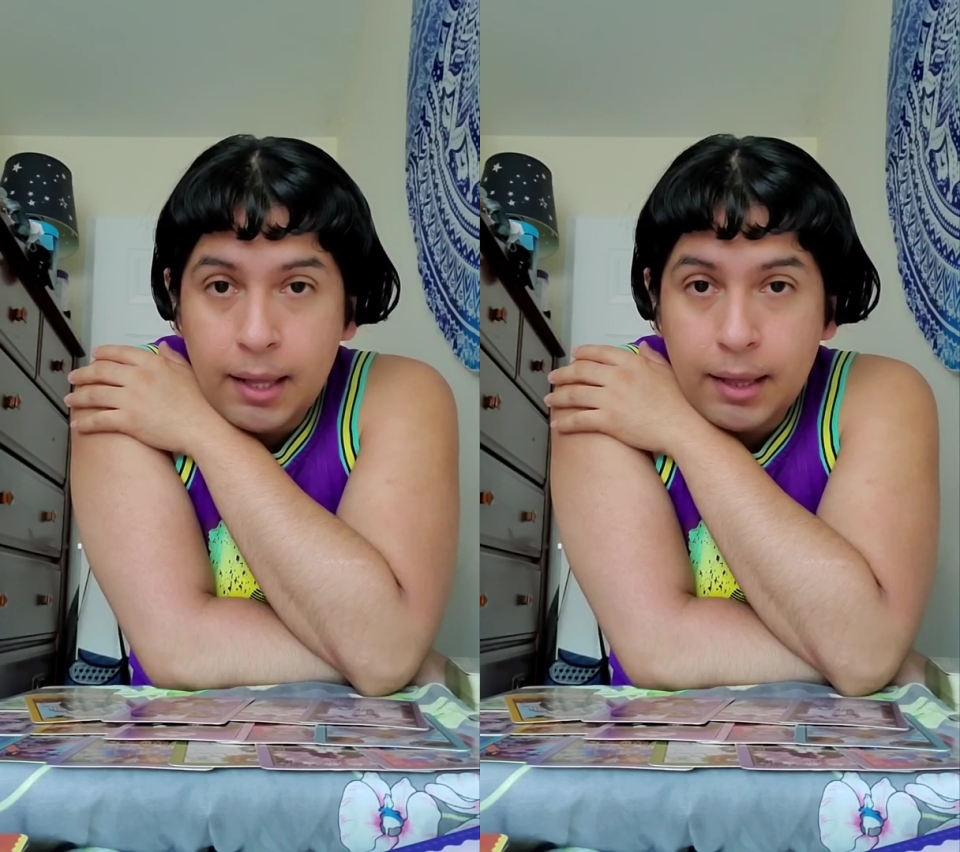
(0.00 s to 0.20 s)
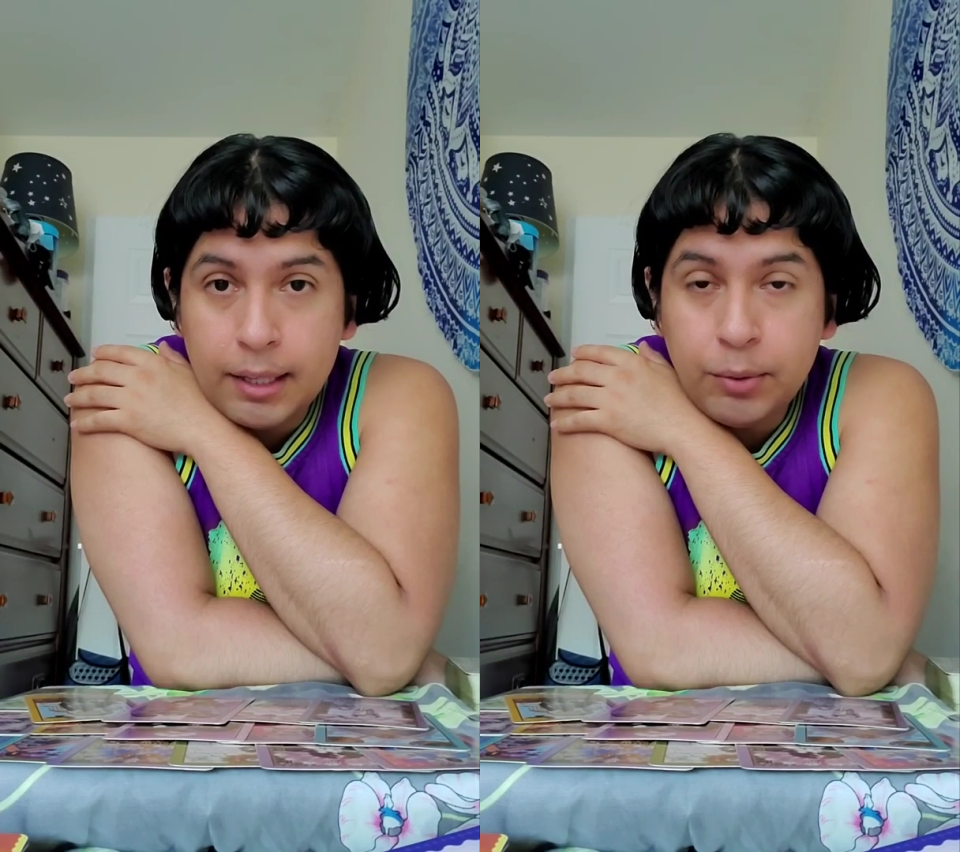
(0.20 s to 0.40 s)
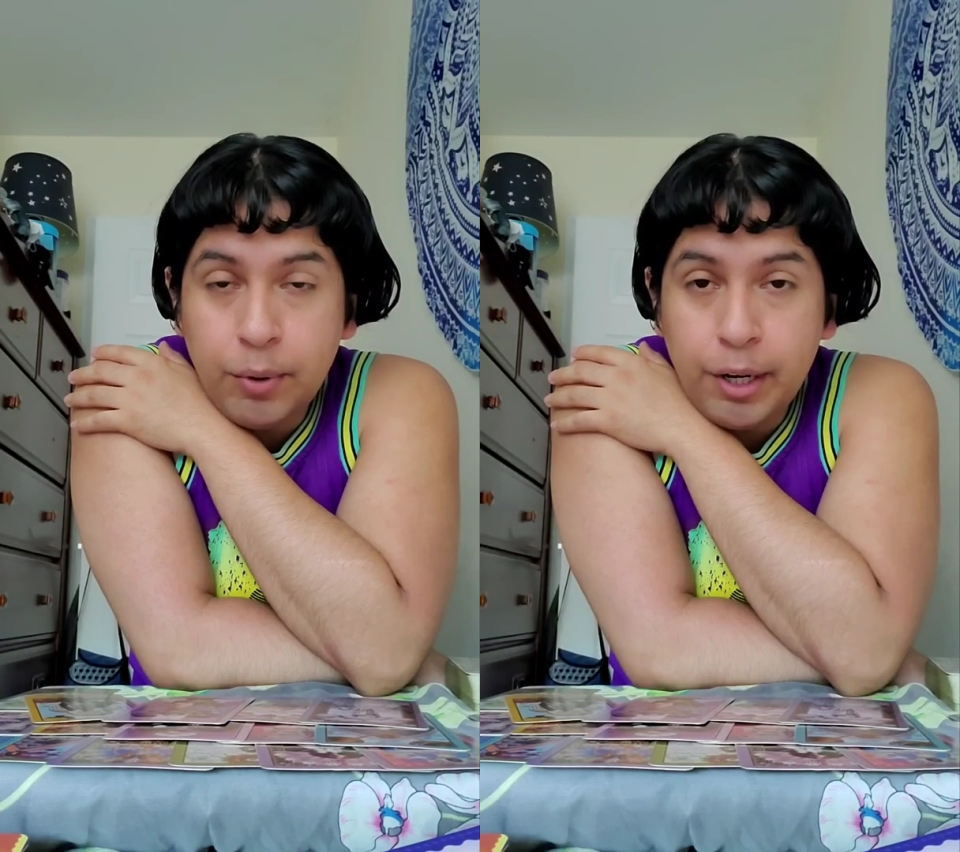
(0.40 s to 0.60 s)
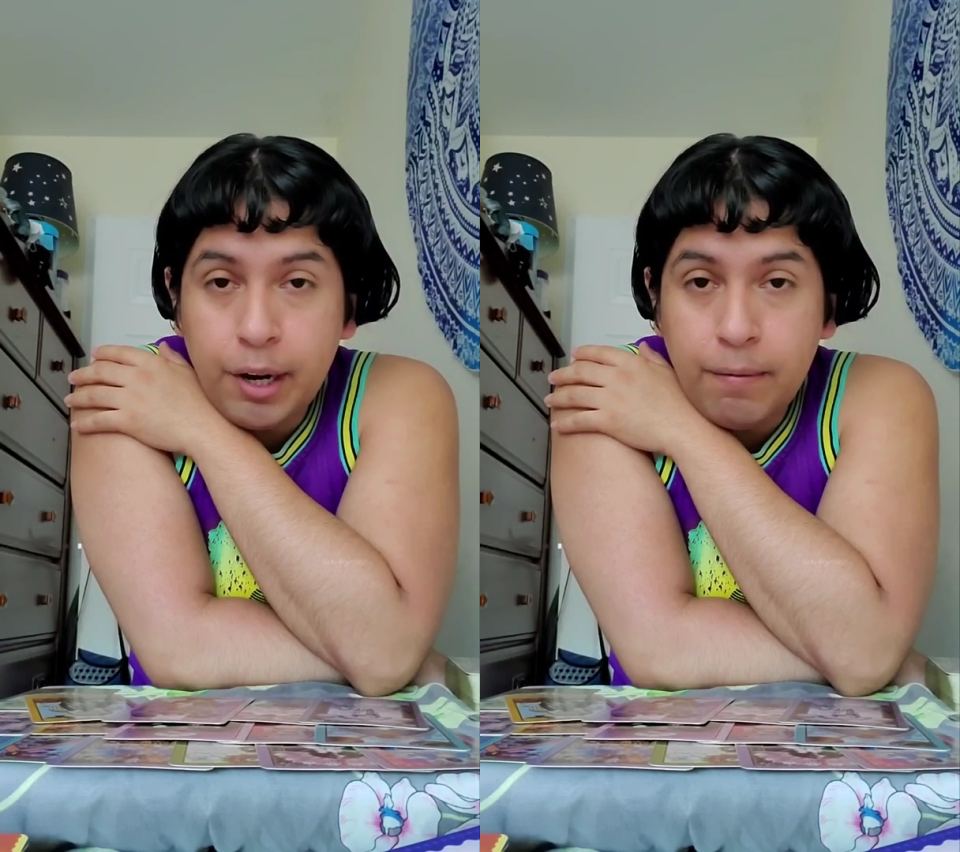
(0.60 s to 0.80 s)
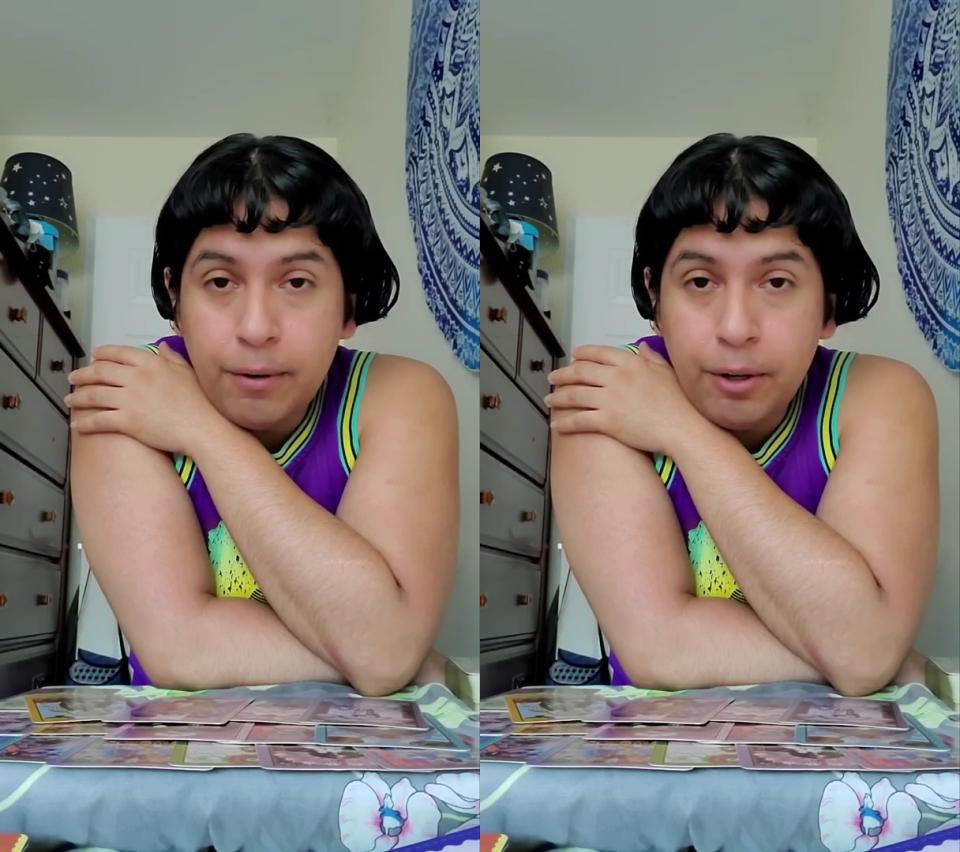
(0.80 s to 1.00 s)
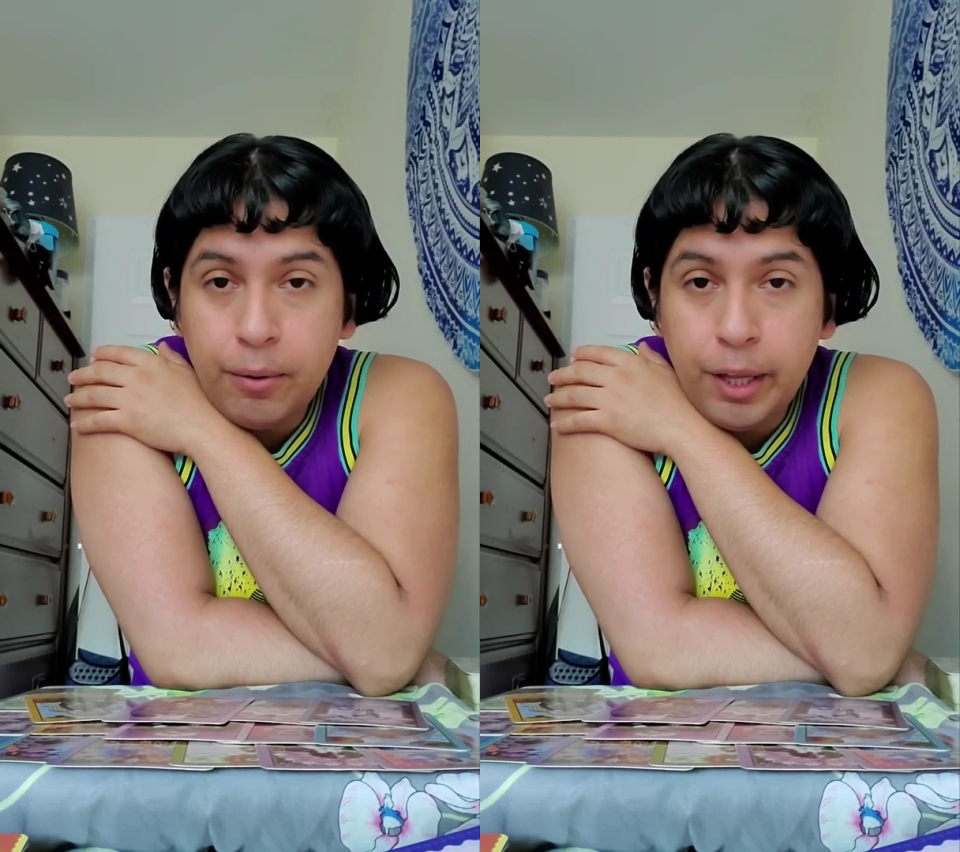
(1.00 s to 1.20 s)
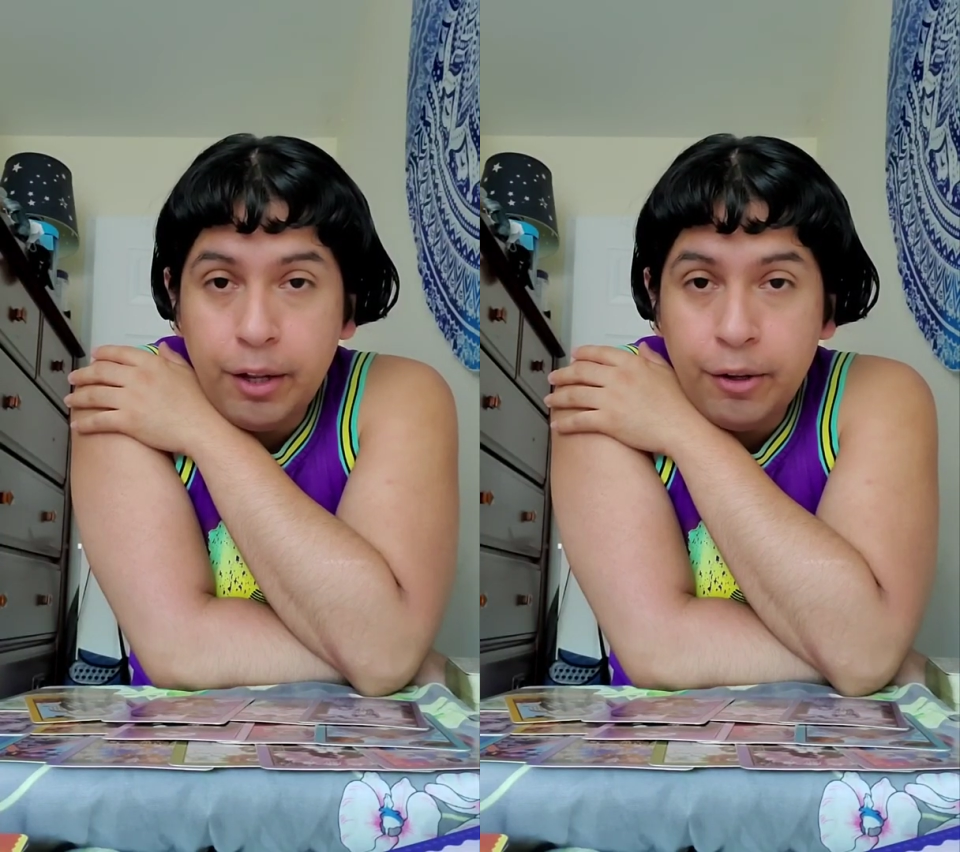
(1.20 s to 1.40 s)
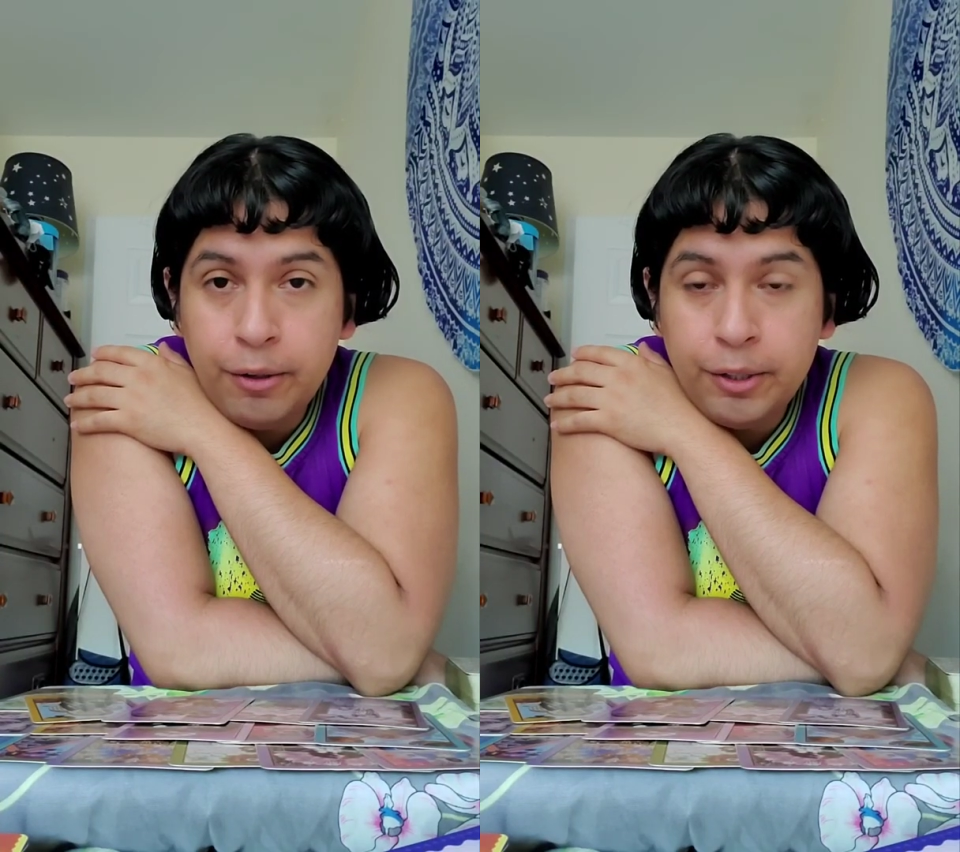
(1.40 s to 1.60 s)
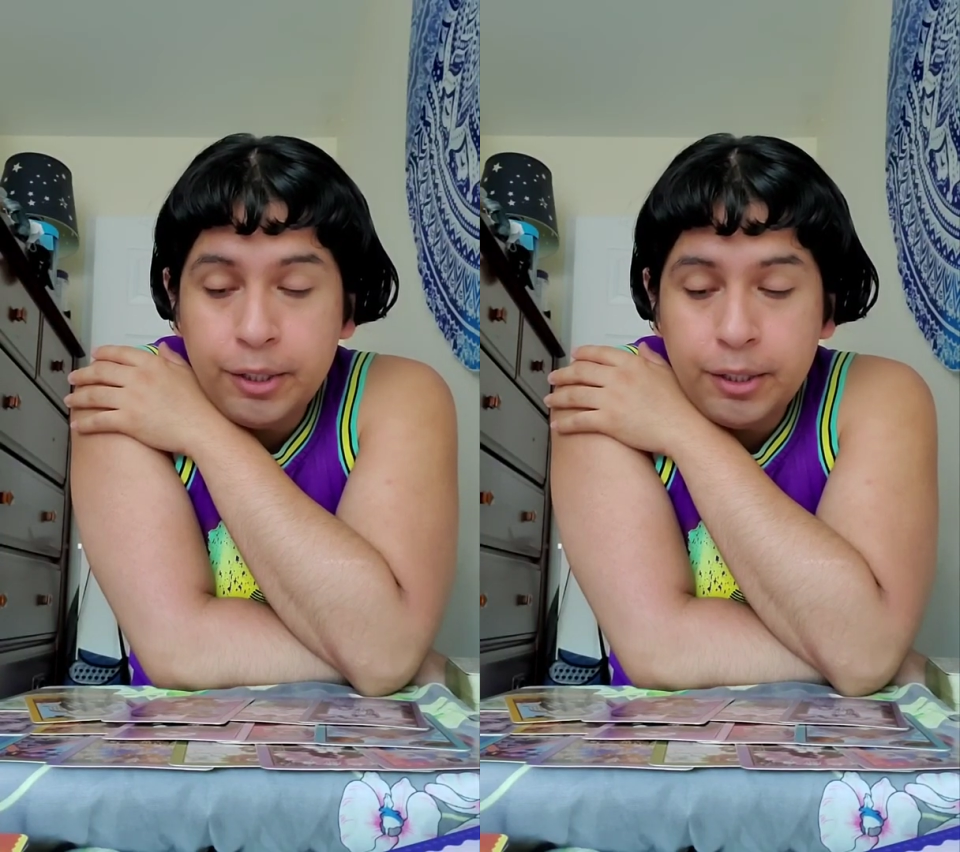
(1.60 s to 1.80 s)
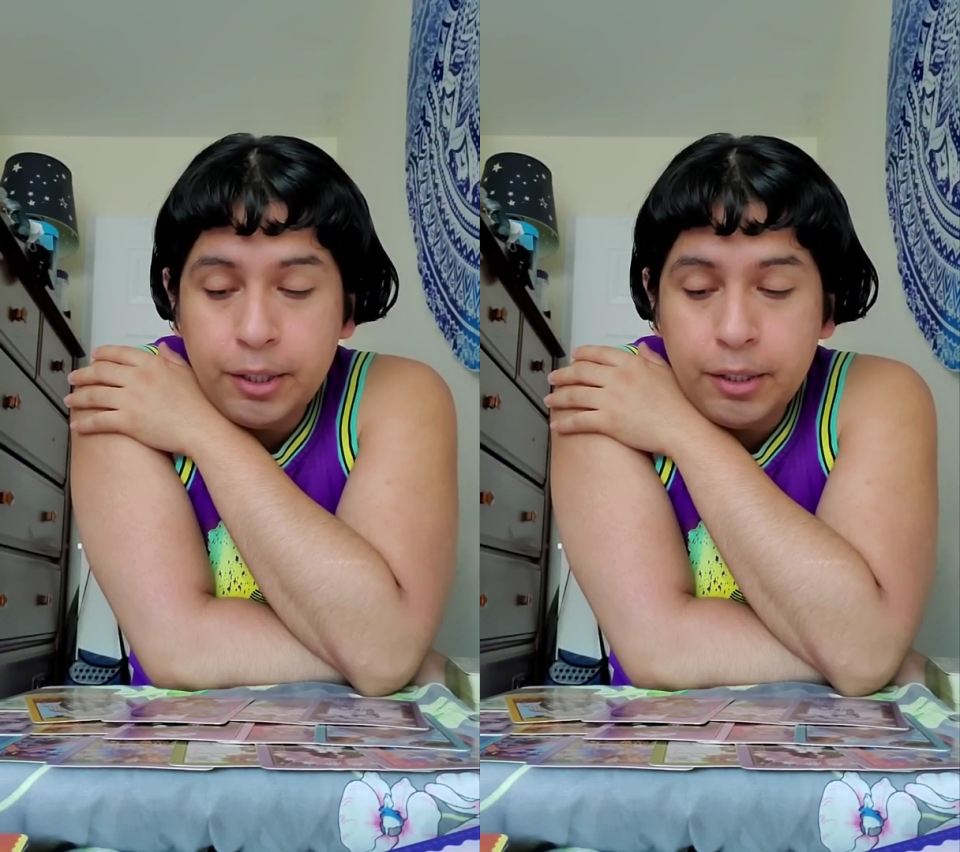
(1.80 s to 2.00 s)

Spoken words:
that's what I got for you, Leos.